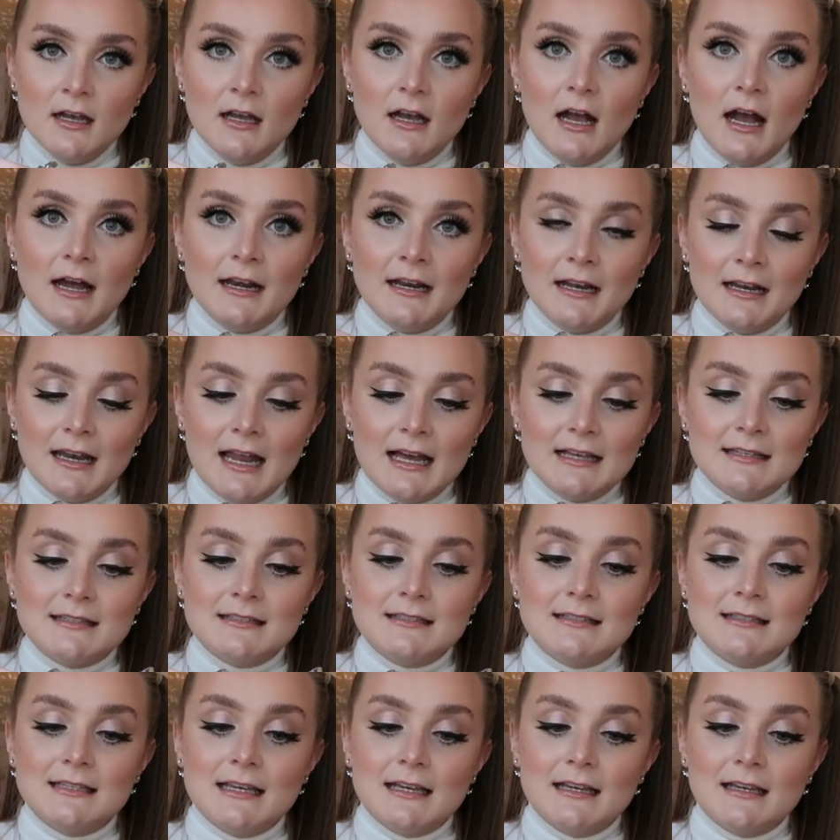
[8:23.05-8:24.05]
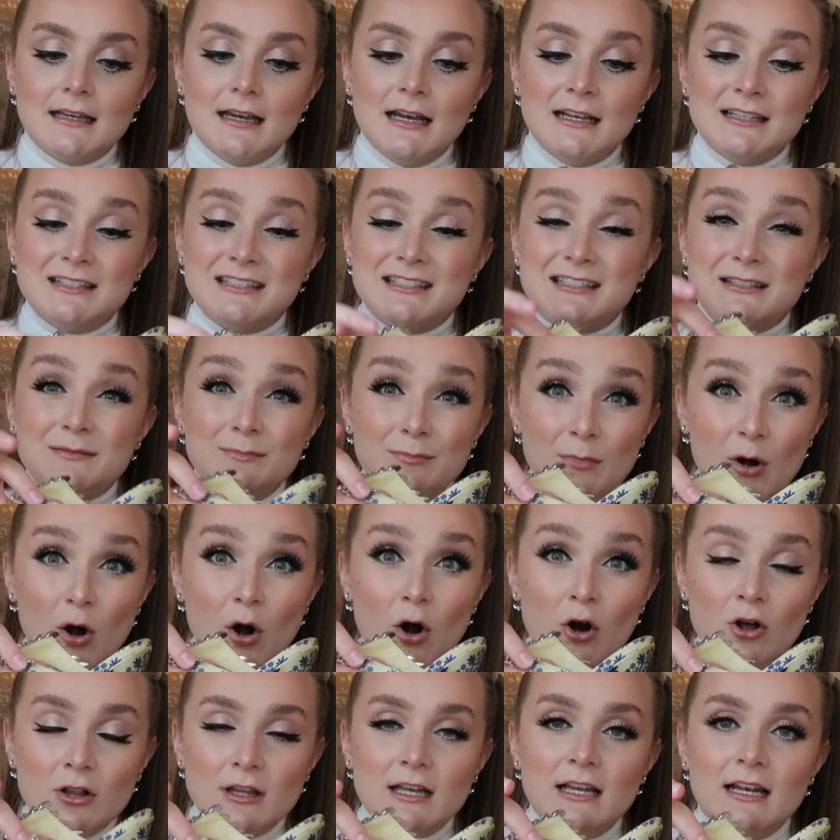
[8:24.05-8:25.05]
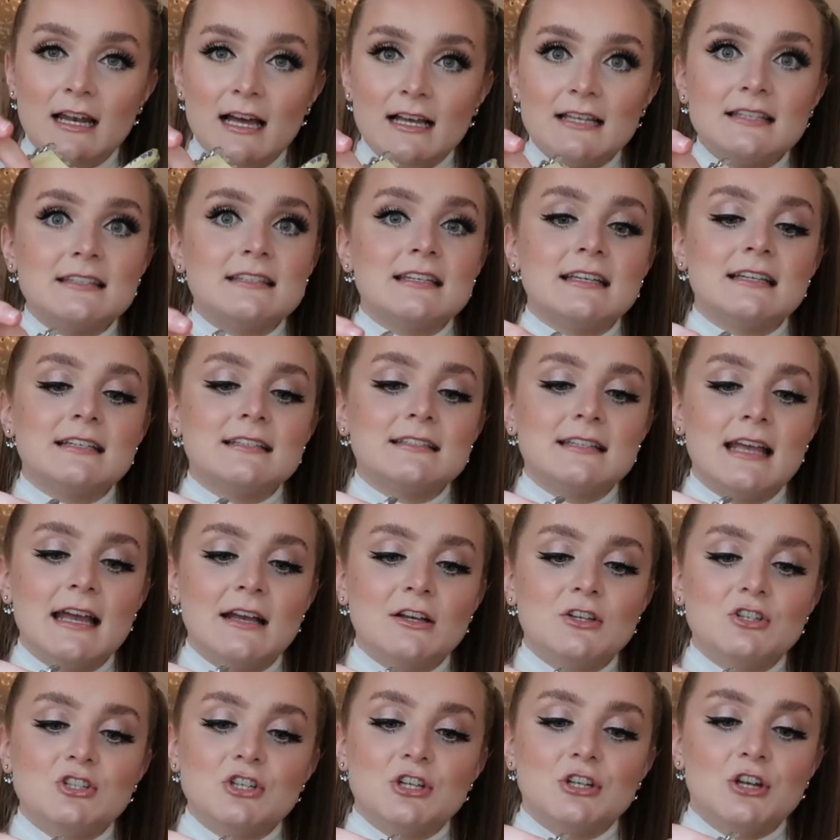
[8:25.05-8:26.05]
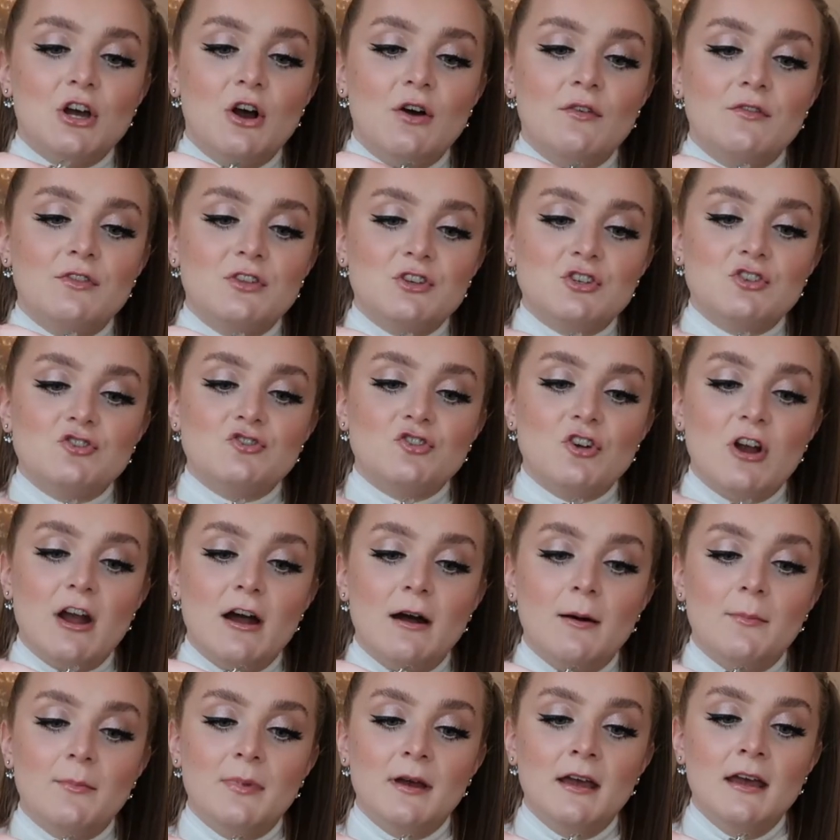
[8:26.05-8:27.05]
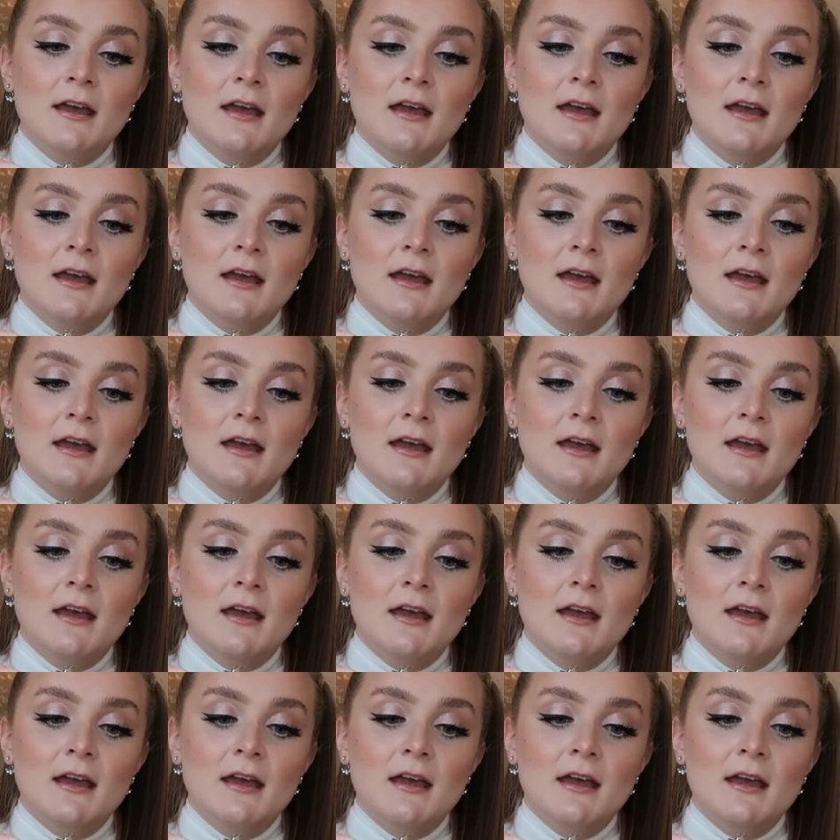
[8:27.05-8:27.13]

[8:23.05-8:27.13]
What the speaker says: an elastic, a small elastic section of the strap,